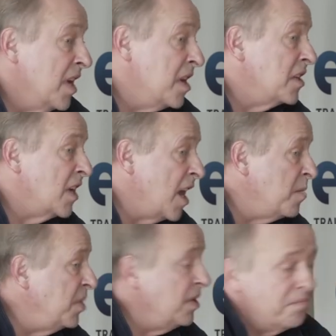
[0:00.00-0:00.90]
And it
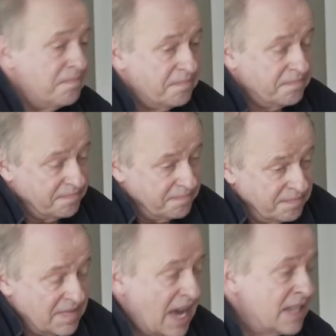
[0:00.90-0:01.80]
can be
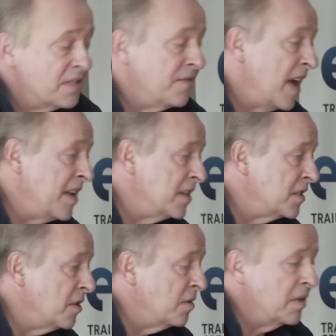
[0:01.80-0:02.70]
nice, funny
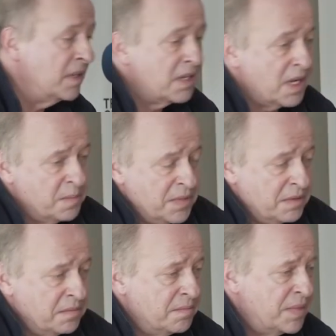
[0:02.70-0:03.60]
story, it can
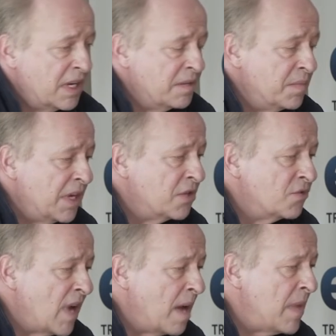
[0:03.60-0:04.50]
be big, big
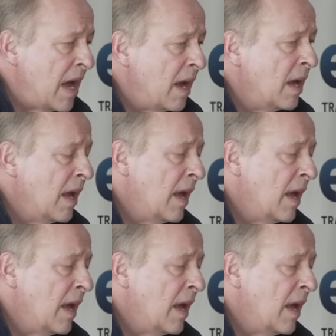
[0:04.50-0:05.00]
drama.